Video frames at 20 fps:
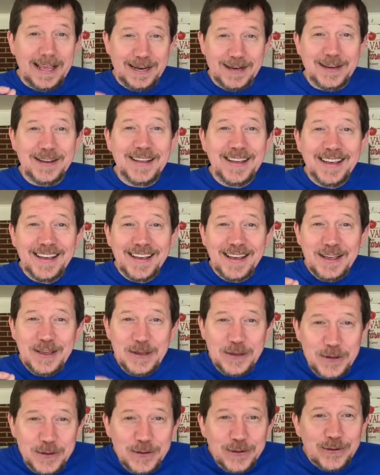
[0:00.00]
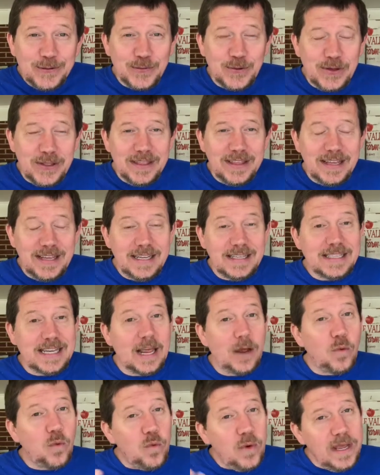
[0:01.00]
can use with these
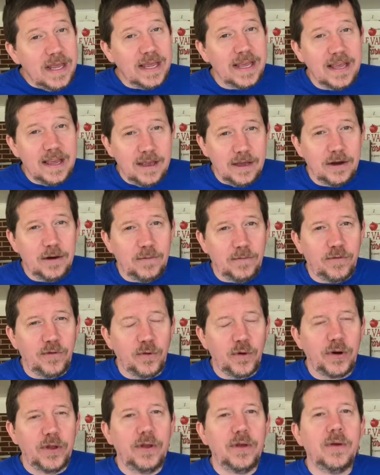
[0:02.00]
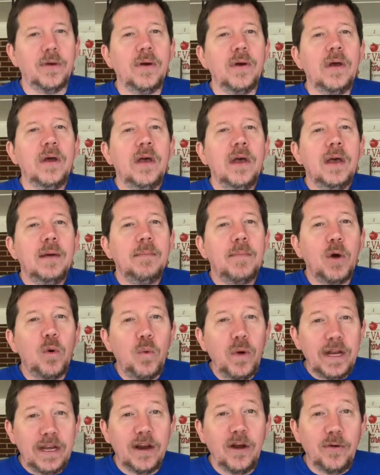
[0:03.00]
and we can get them for you, but
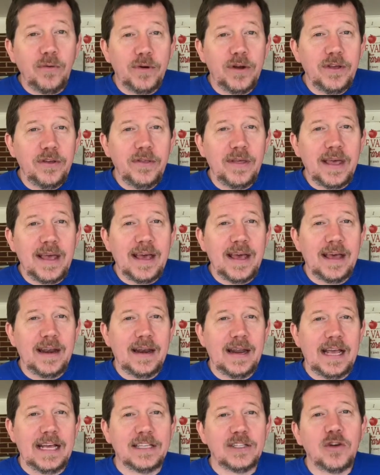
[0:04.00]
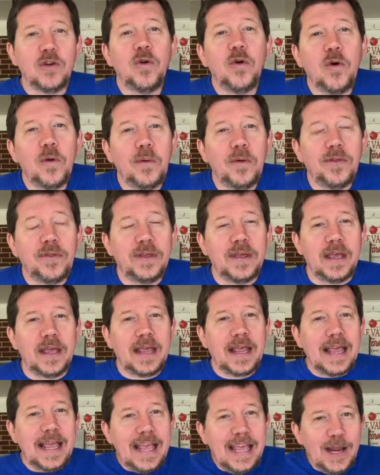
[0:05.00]
we don't do that as a normal
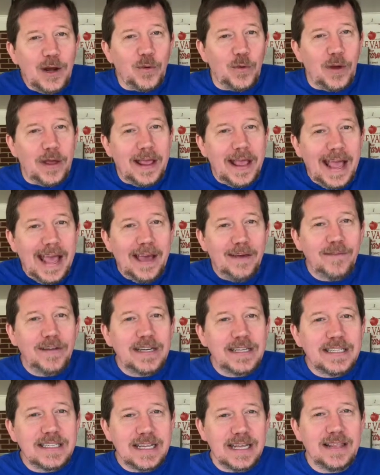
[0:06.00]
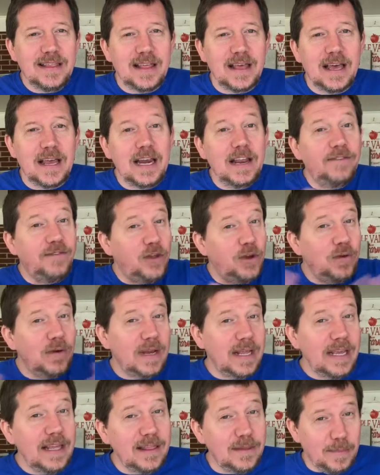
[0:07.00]
thing. Anyway, having said that, if you
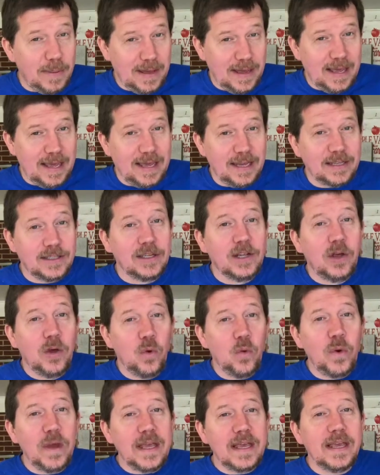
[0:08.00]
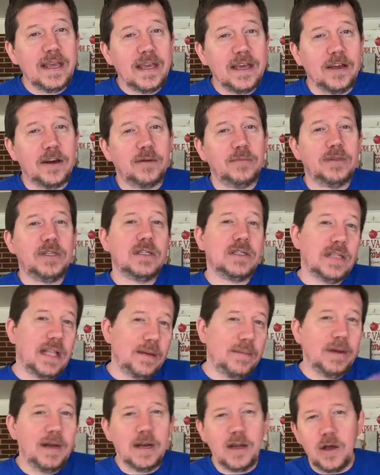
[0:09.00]
need the bags, we can get them. Just
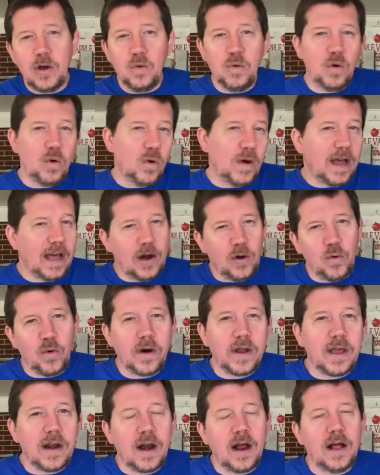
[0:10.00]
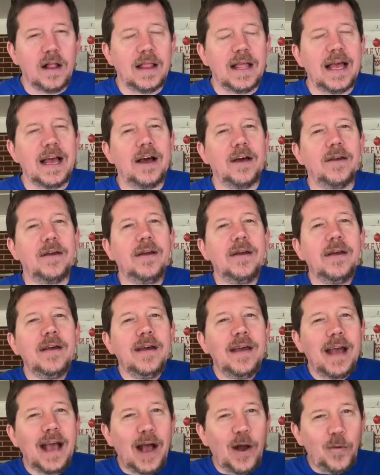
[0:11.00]
let me know. We'll kind of work it all out.
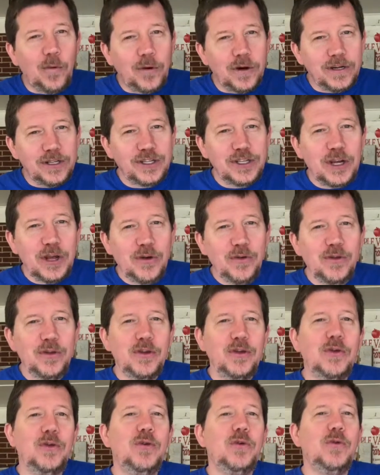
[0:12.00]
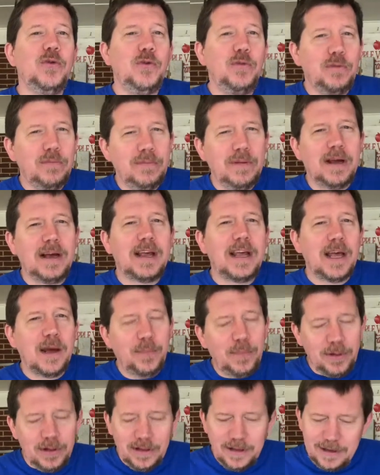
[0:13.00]
I want to show you a
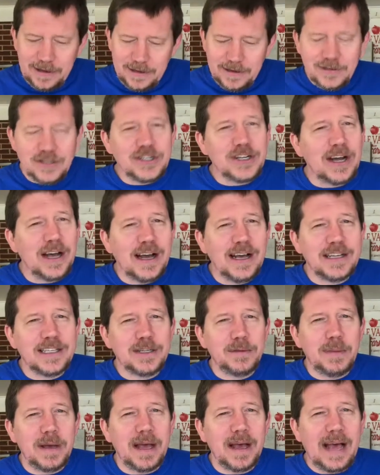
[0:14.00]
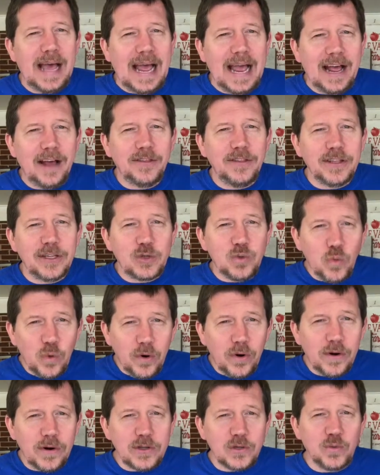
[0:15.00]
couple of shots about how this
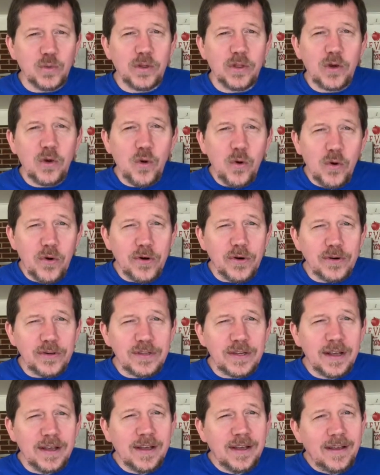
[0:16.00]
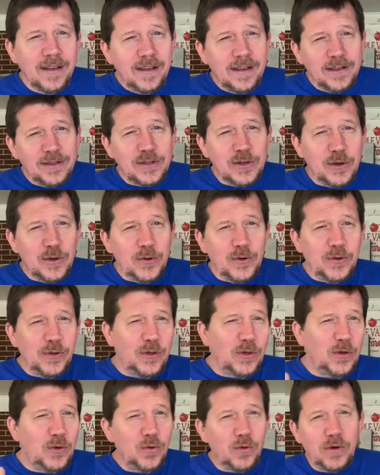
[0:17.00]
works with the quarters so
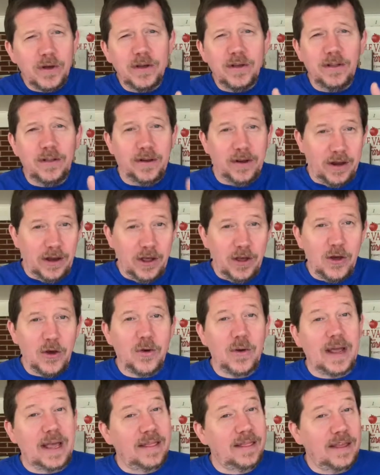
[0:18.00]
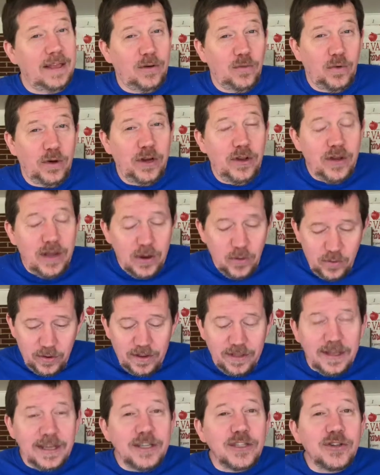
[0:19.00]
you will know and then when you get
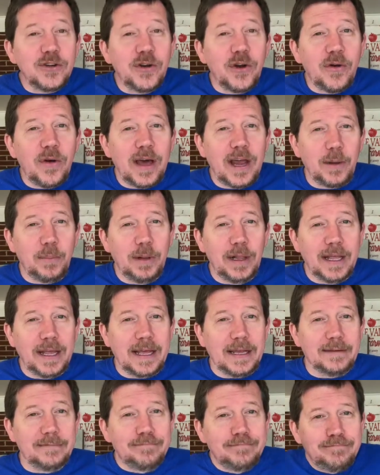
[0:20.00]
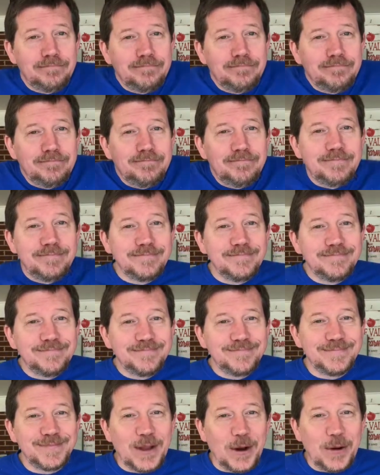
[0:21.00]
one of these you'll know how to play it.
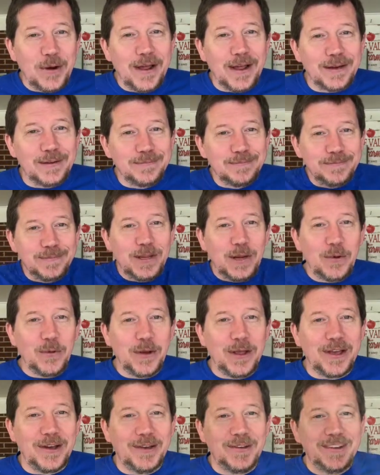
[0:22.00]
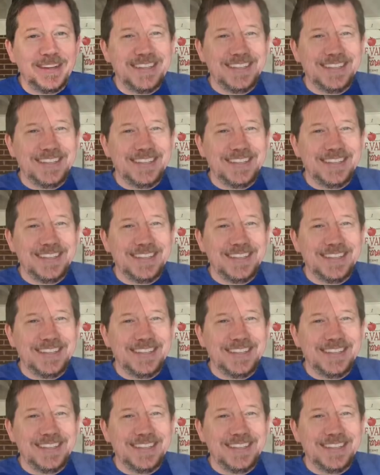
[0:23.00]
All right, here we go.